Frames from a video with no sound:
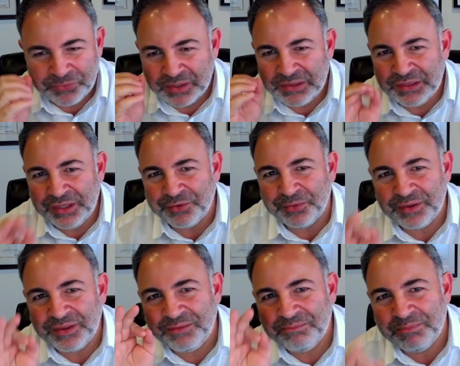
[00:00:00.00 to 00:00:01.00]

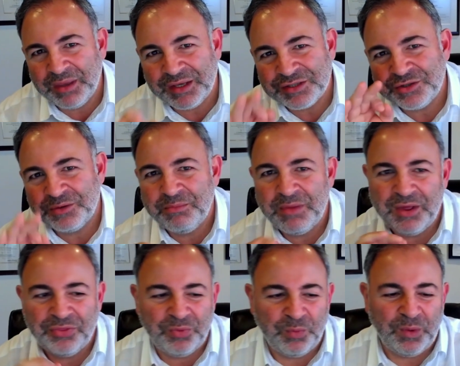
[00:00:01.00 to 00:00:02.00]
literally makes your
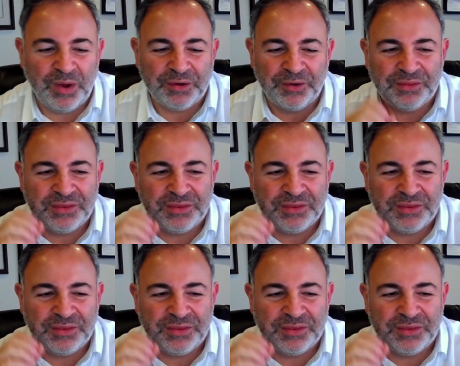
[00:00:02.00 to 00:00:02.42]
mouth water.